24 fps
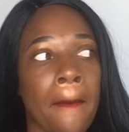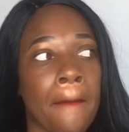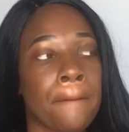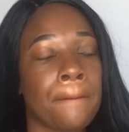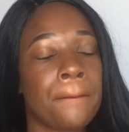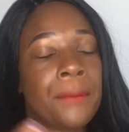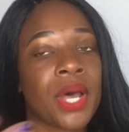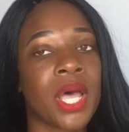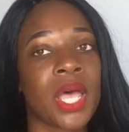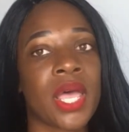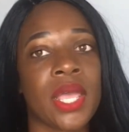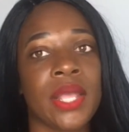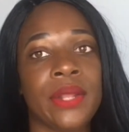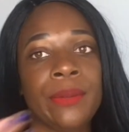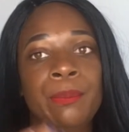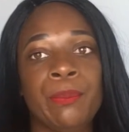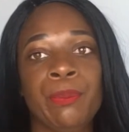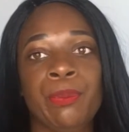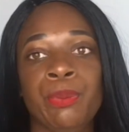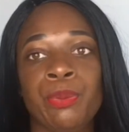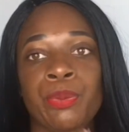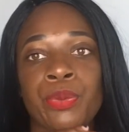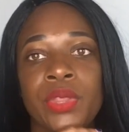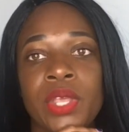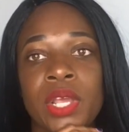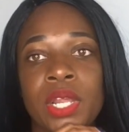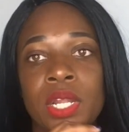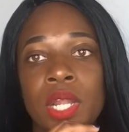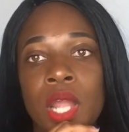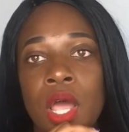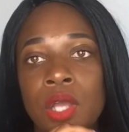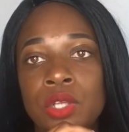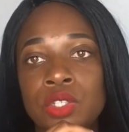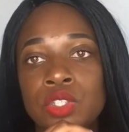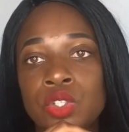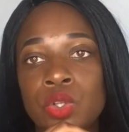But the
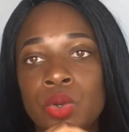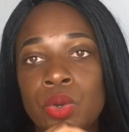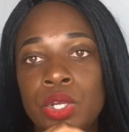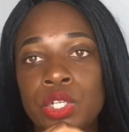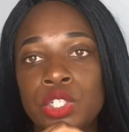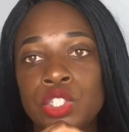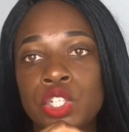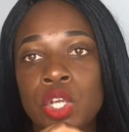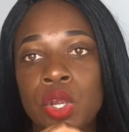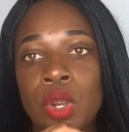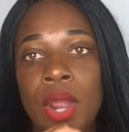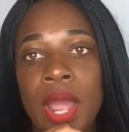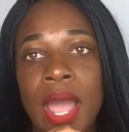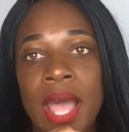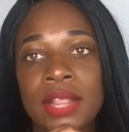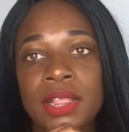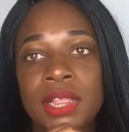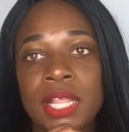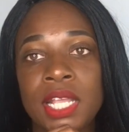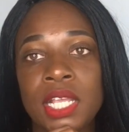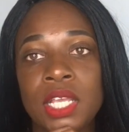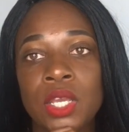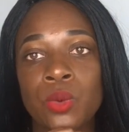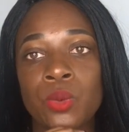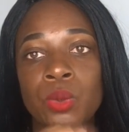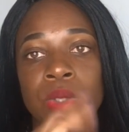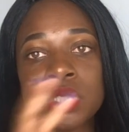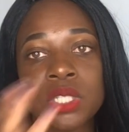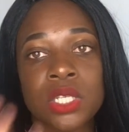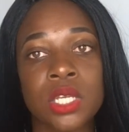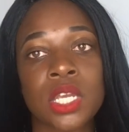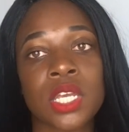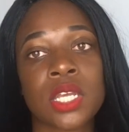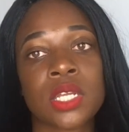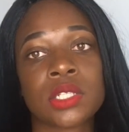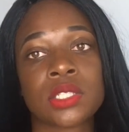long story short, I think it
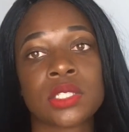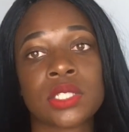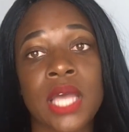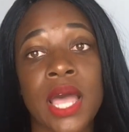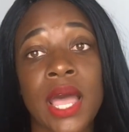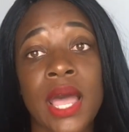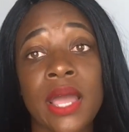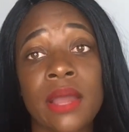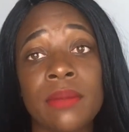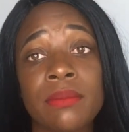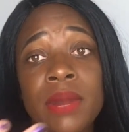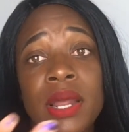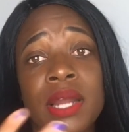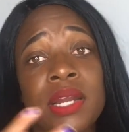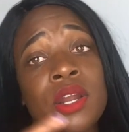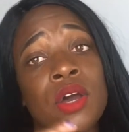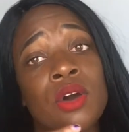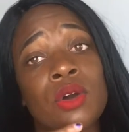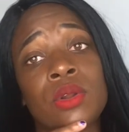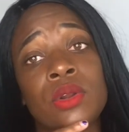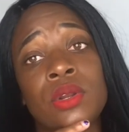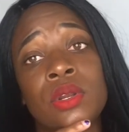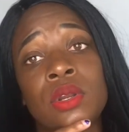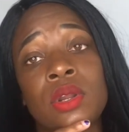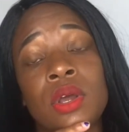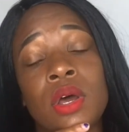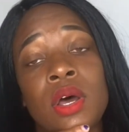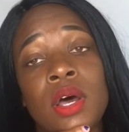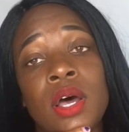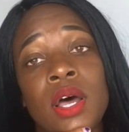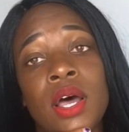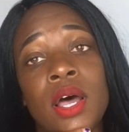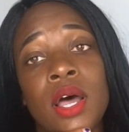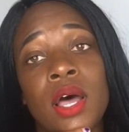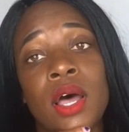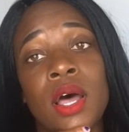was a good time
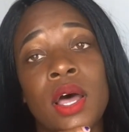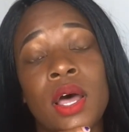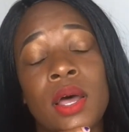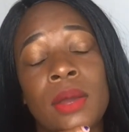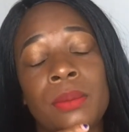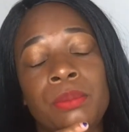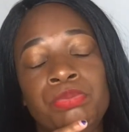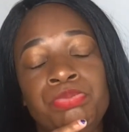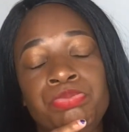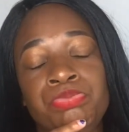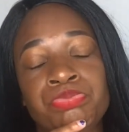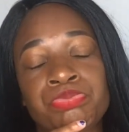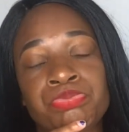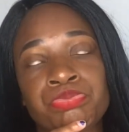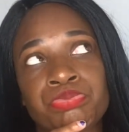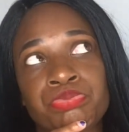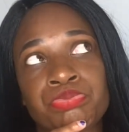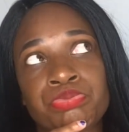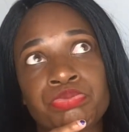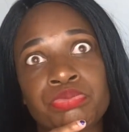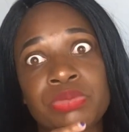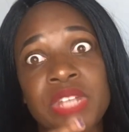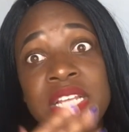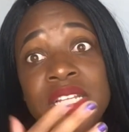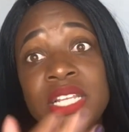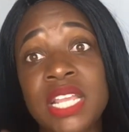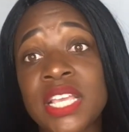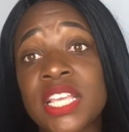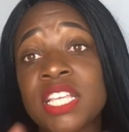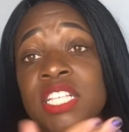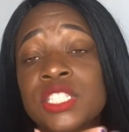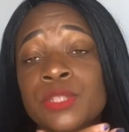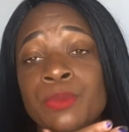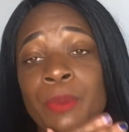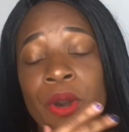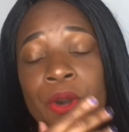that
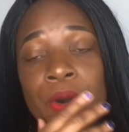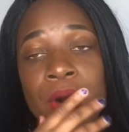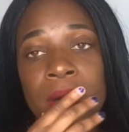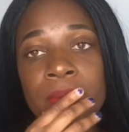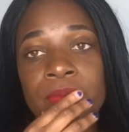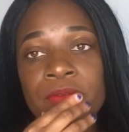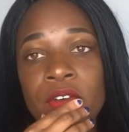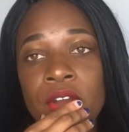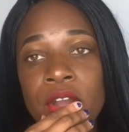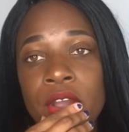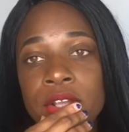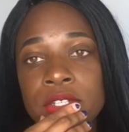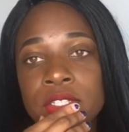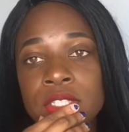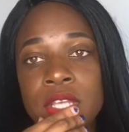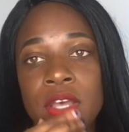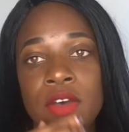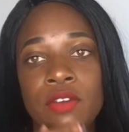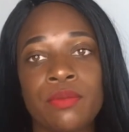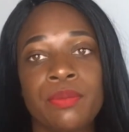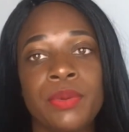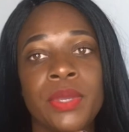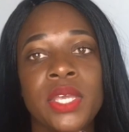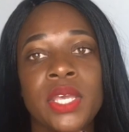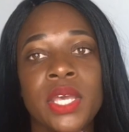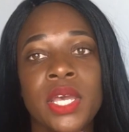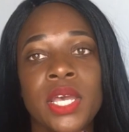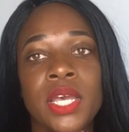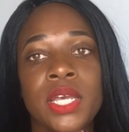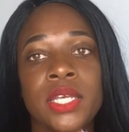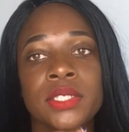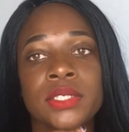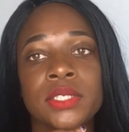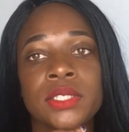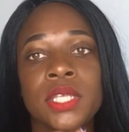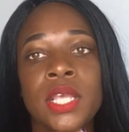Nicki spoke up for herself,
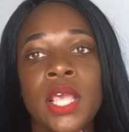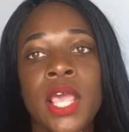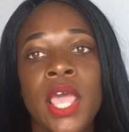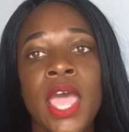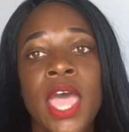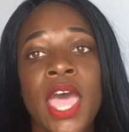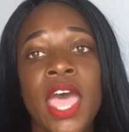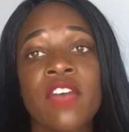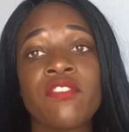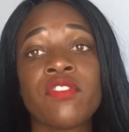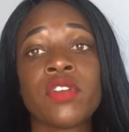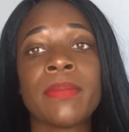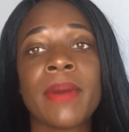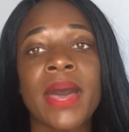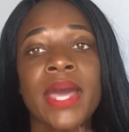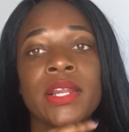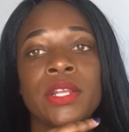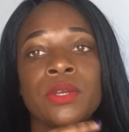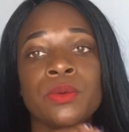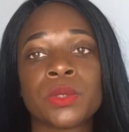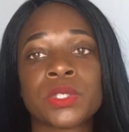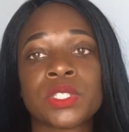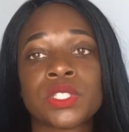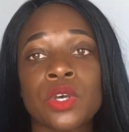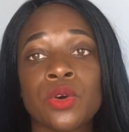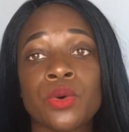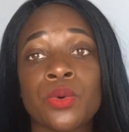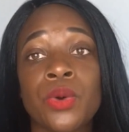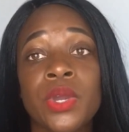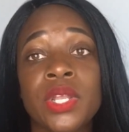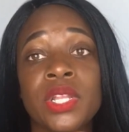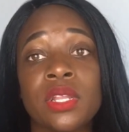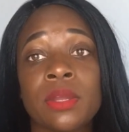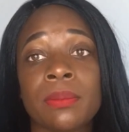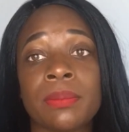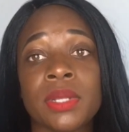because everybody was so
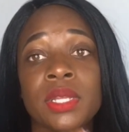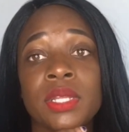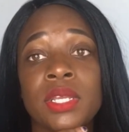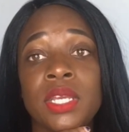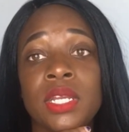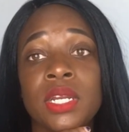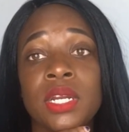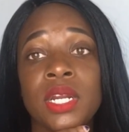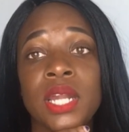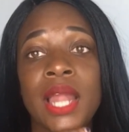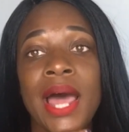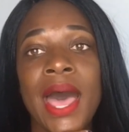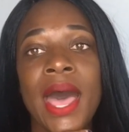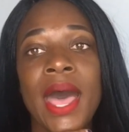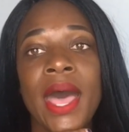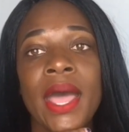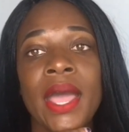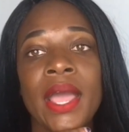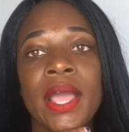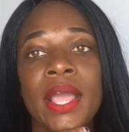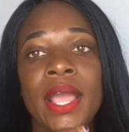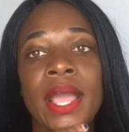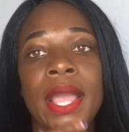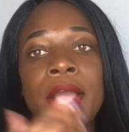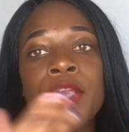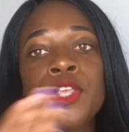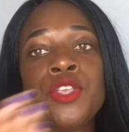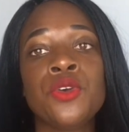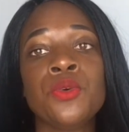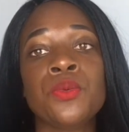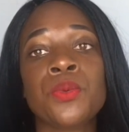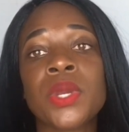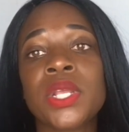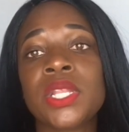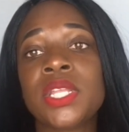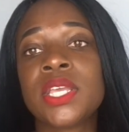quick to believe the lie, and
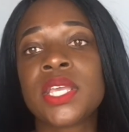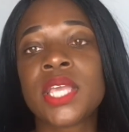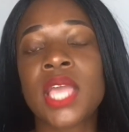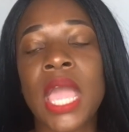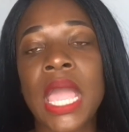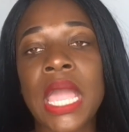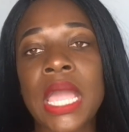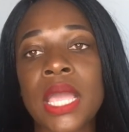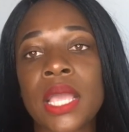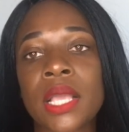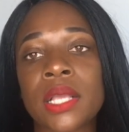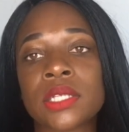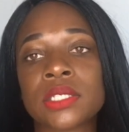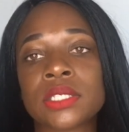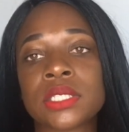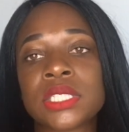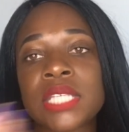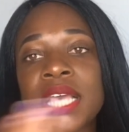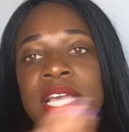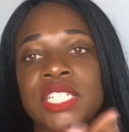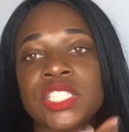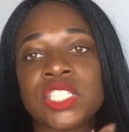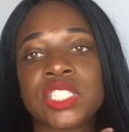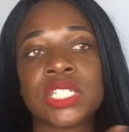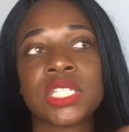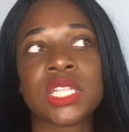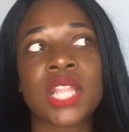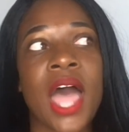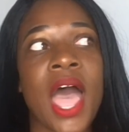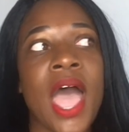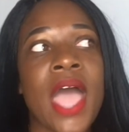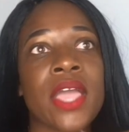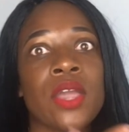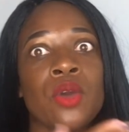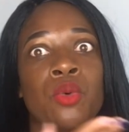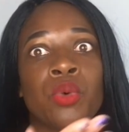you really can't say she
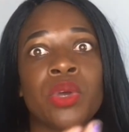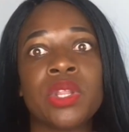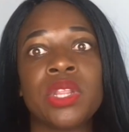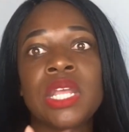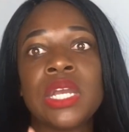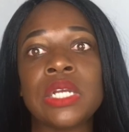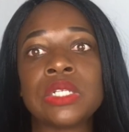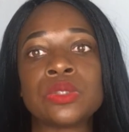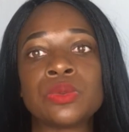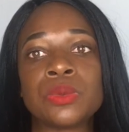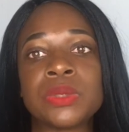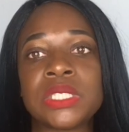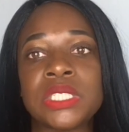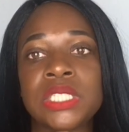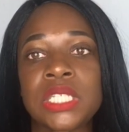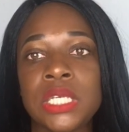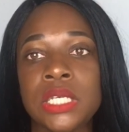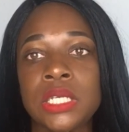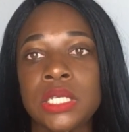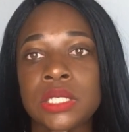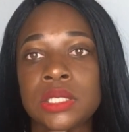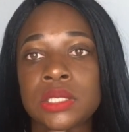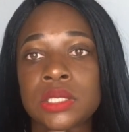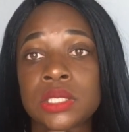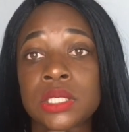lying when there's receipts.